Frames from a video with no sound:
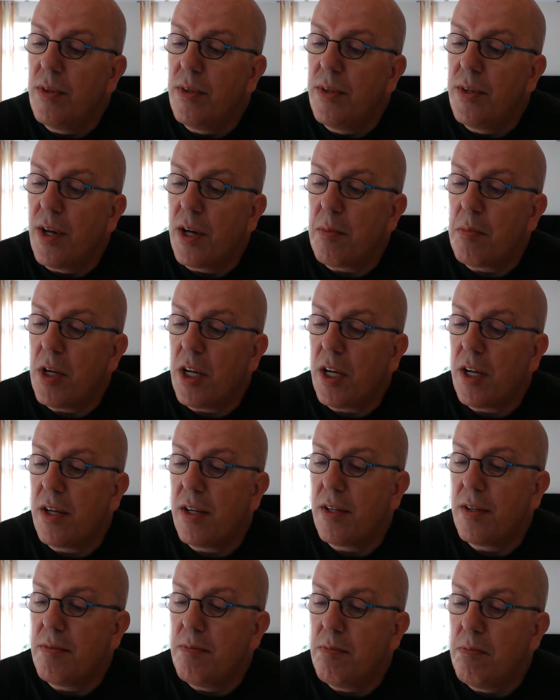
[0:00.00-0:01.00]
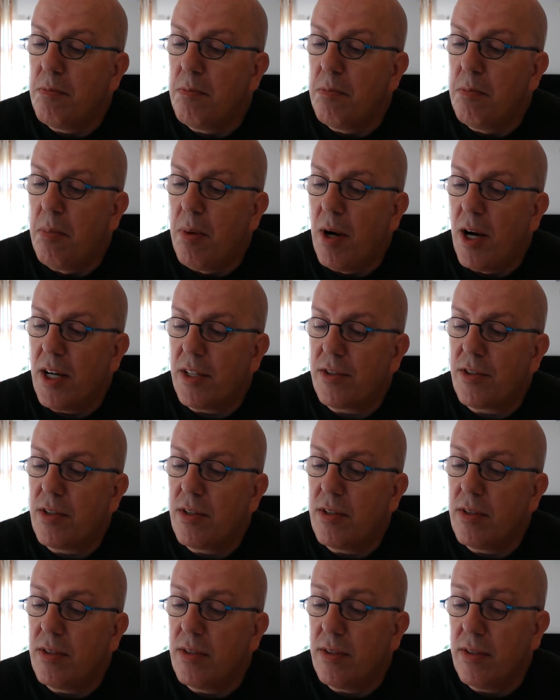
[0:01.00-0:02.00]
Dharmik Bot,
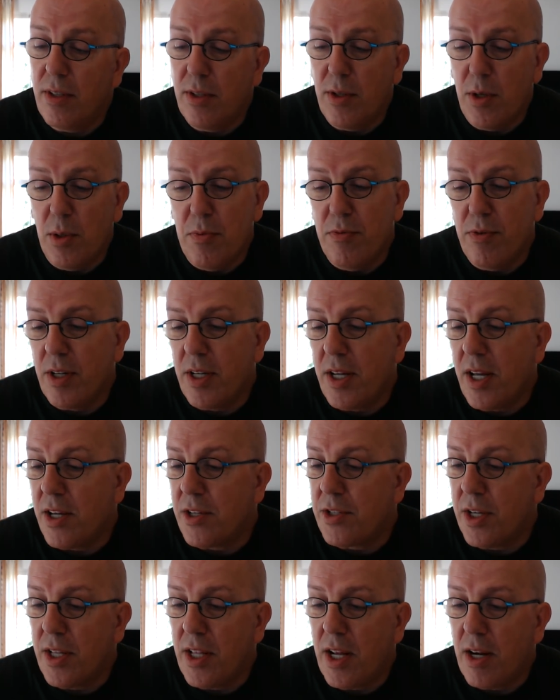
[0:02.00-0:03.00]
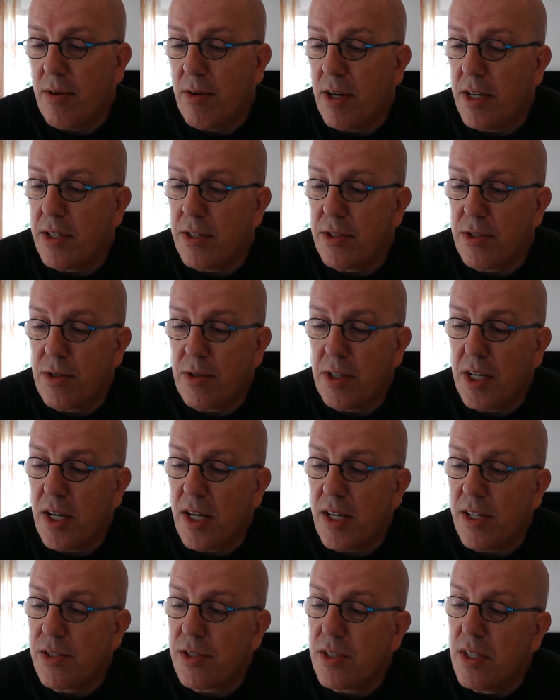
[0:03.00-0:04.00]
hopefully I say that right. Sorry,
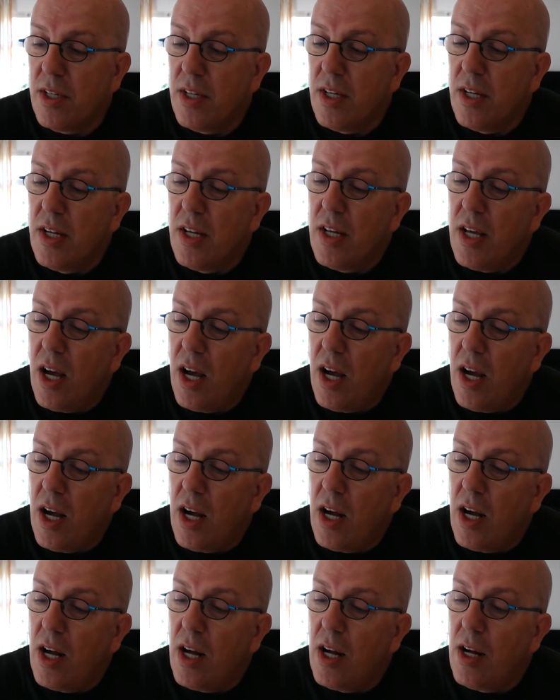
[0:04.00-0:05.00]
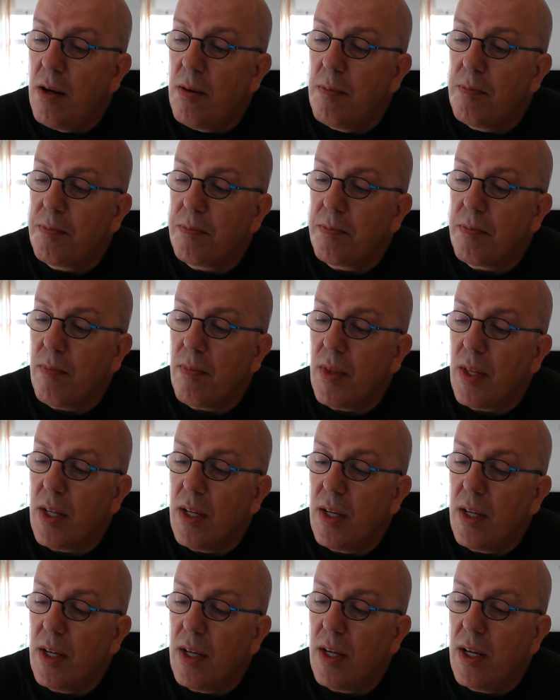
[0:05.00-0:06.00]
guys.
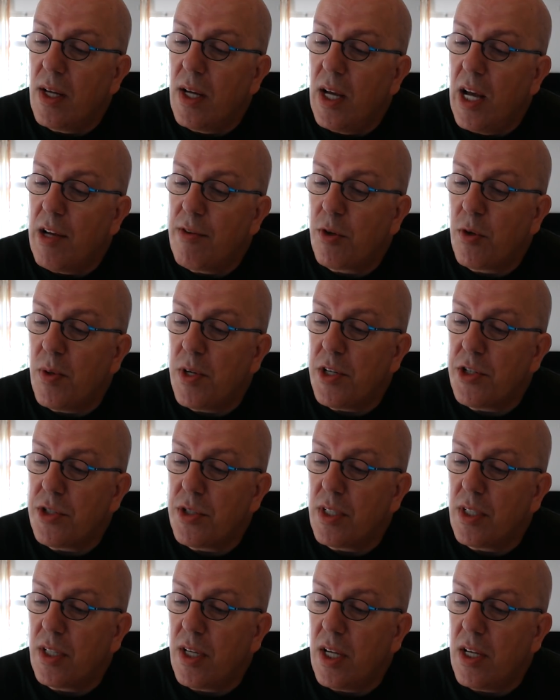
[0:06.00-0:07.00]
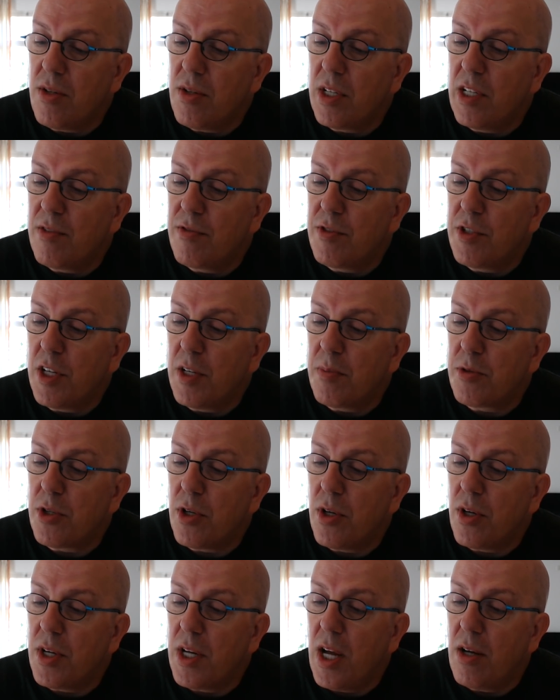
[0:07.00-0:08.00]
I have a question. Can you give tips
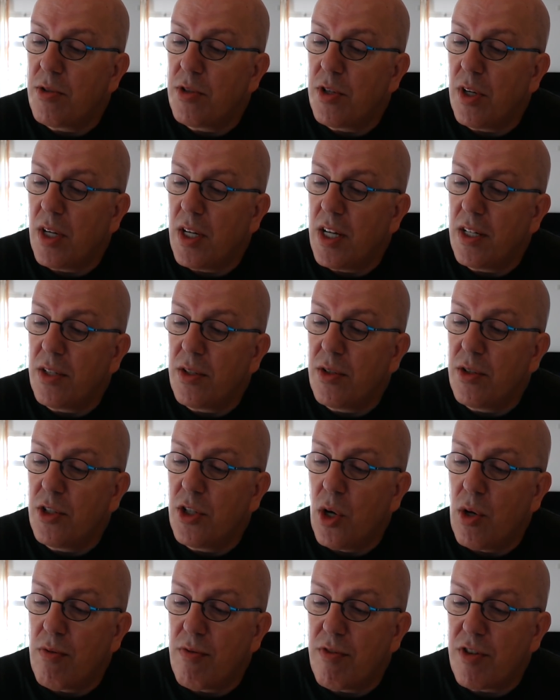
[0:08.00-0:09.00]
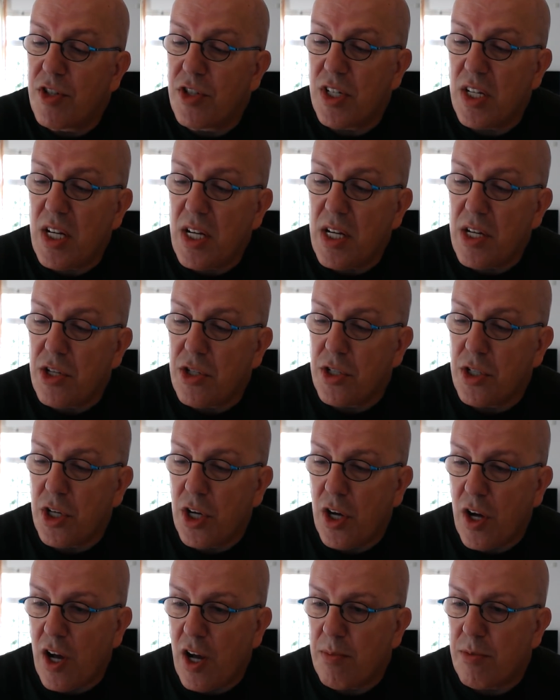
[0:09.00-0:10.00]
on how to land good overseas
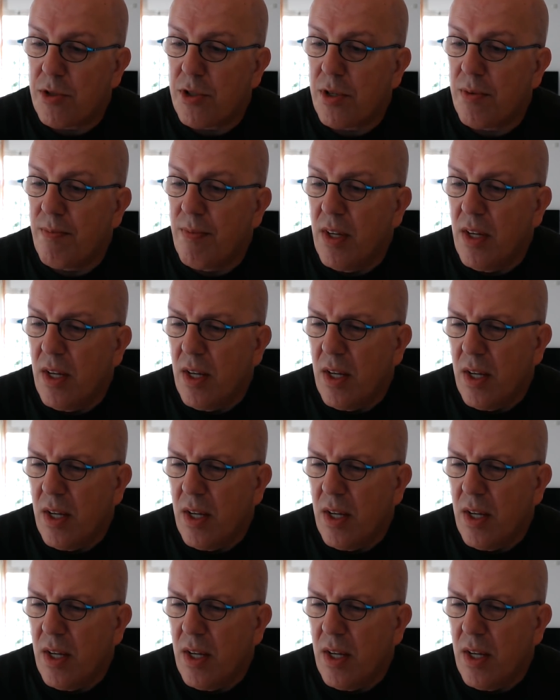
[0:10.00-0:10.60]
jobs?